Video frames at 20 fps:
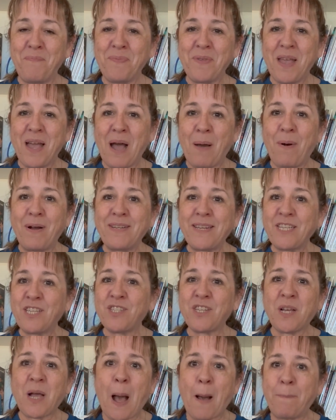I want to take
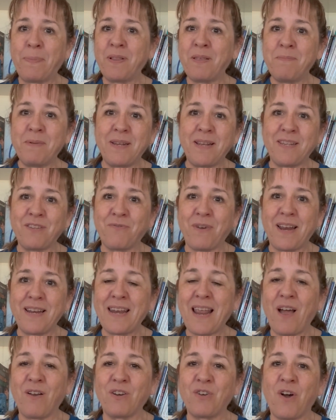just a couple of minutes right
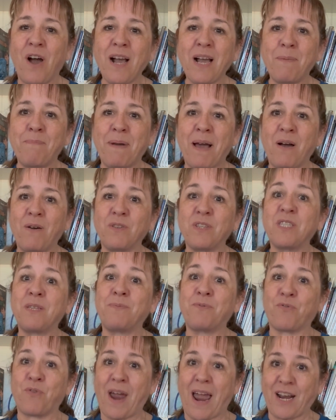now to talk about
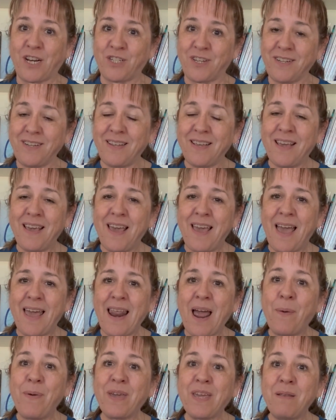subtraction and
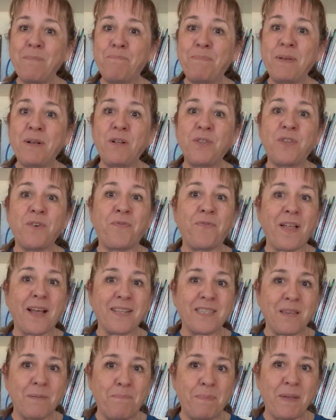how we can build the
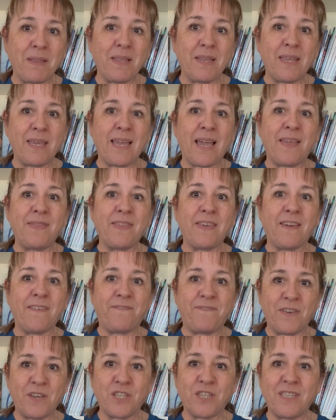flexibility and the
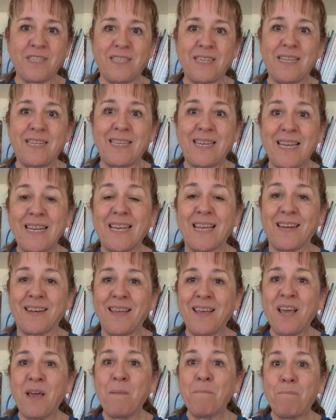efficiency
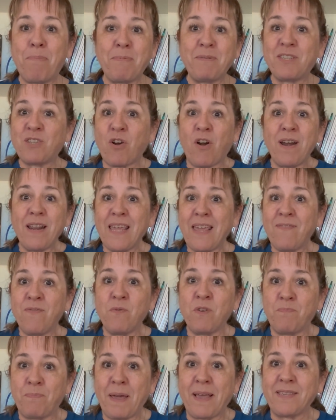needed, starting even
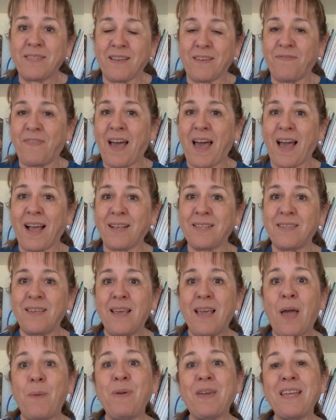with basic facts,
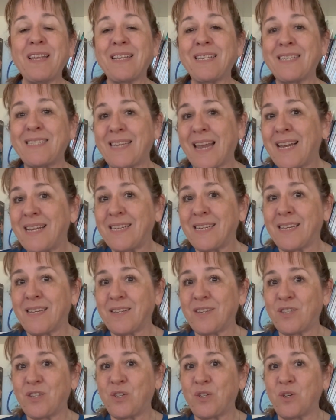and we can extend it
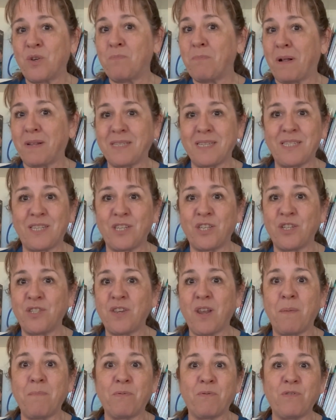to multi-digit
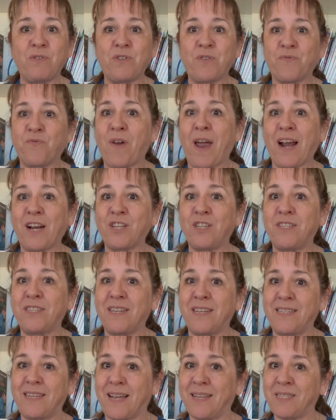numbers, fractions,
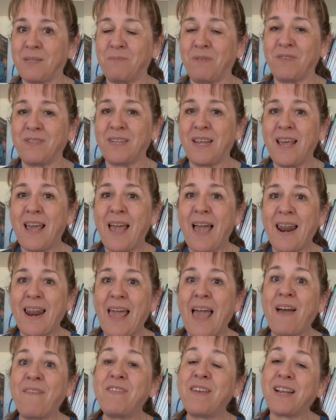and decimals. And I
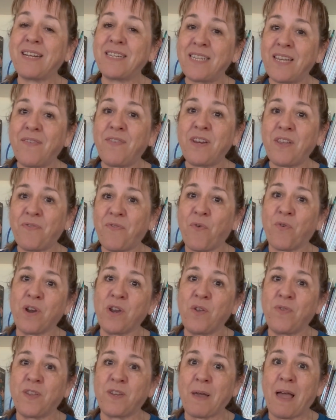have an activity for
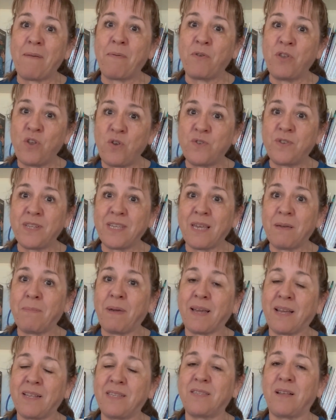you that I've been using in
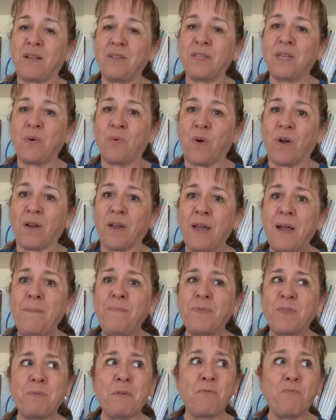my consulting work.
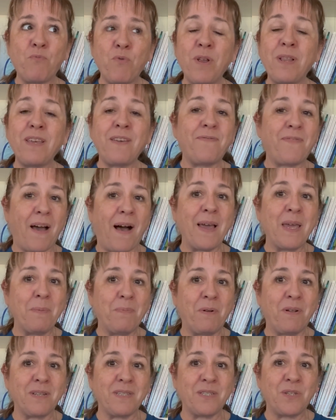It's been really
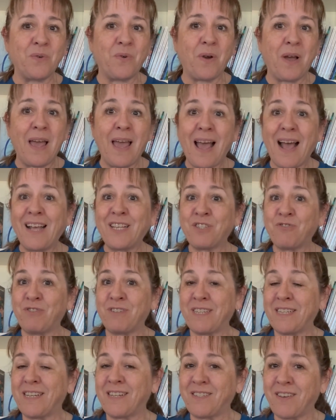valuable to, as
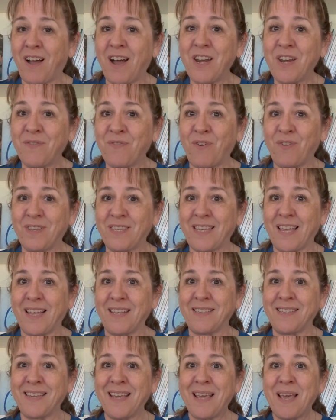Christina Tondeville
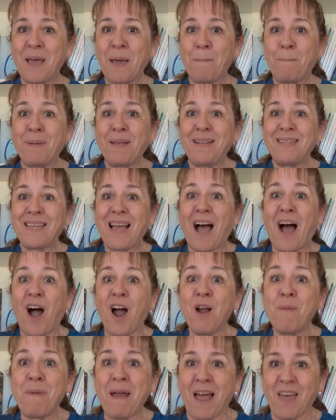says, build
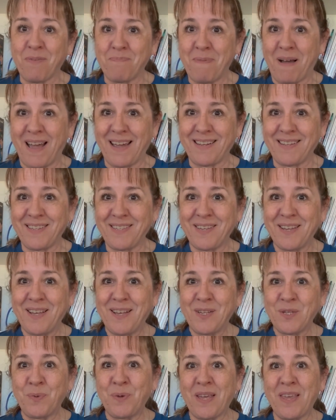our math minds
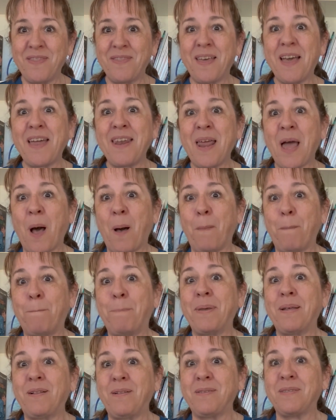so we can then help
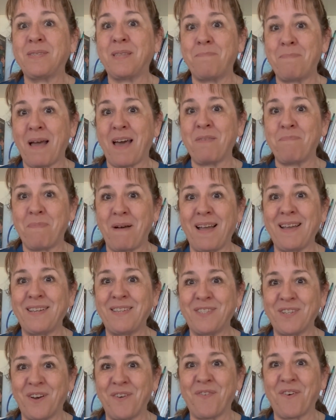build the math
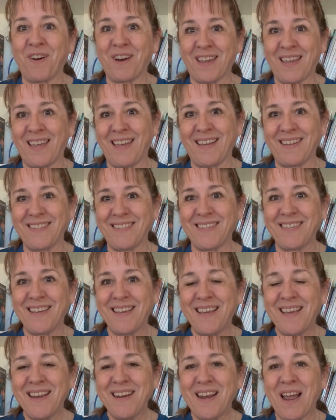minds of our kids.
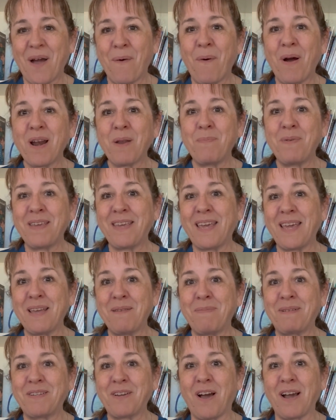Now, I want to
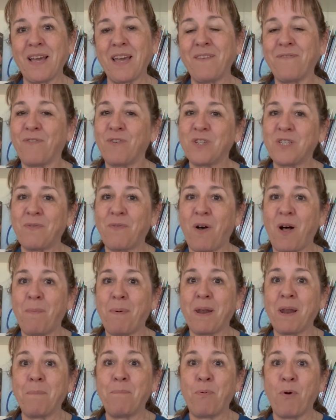begin by talking first of all
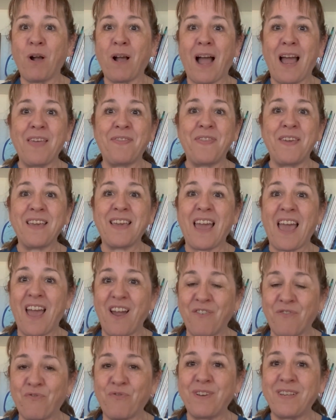about a book I think
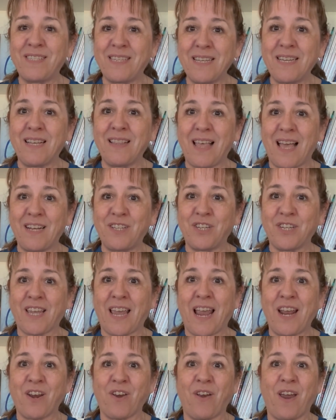every single
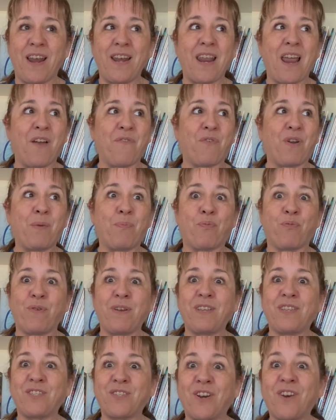educator and every
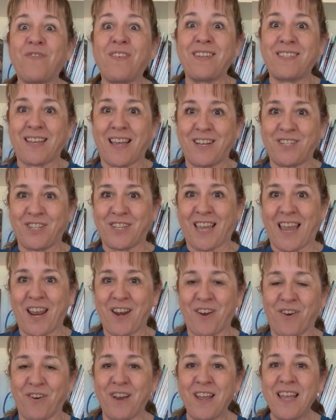pre-service
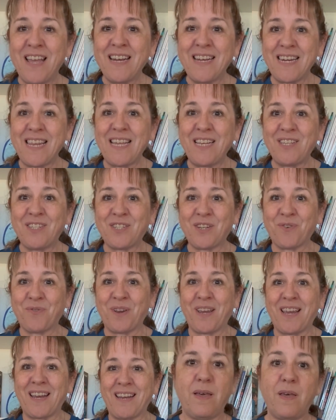educator needs to
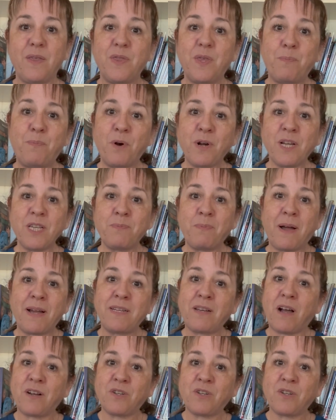read. The book is by Dr.